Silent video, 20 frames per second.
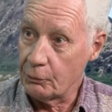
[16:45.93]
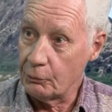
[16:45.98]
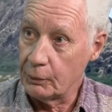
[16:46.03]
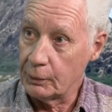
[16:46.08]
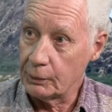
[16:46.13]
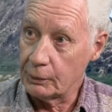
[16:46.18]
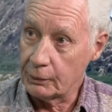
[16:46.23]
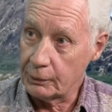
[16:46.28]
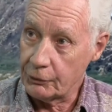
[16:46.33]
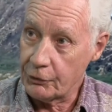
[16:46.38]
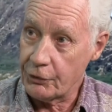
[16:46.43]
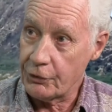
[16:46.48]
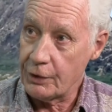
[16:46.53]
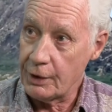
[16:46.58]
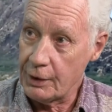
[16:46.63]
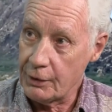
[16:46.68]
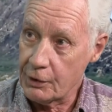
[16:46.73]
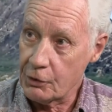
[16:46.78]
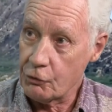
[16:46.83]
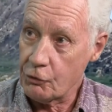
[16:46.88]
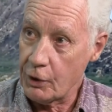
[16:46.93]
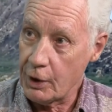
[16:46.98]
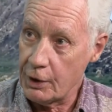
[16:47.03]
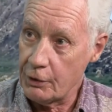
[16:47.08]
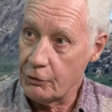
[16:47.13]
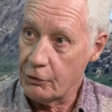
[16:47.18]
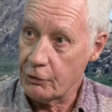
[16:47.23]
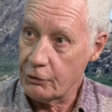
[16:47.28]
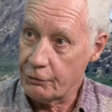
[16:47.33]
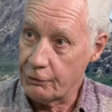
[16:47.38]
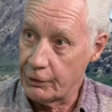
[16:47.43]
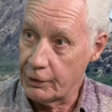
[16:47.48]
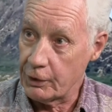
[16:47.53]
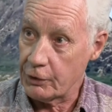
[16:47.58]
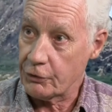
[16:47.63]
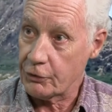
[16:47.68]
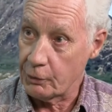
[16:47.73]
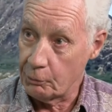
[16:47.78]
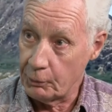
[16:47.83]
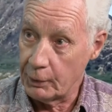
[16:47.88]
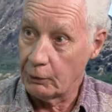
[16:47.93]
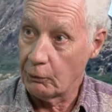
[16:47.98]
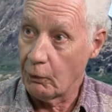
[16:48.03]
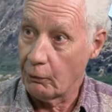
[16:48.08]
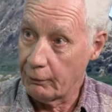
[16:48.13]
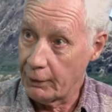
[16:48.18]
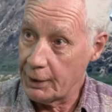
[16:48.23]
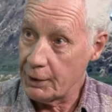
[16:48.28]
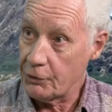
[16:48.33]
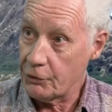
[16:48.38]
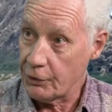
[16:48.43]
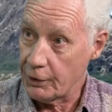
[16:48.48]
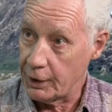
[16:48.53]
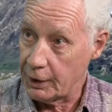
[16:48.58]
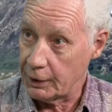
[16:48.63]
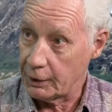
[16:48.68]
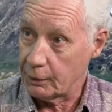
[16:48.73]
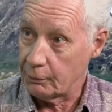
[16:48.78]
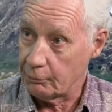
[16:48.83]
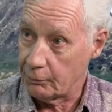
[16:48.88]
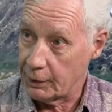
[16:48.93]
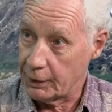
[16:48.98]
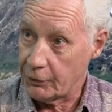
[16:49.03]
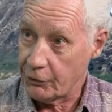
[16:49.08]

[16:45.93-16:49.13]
will see the changes first, and we're already seeing them.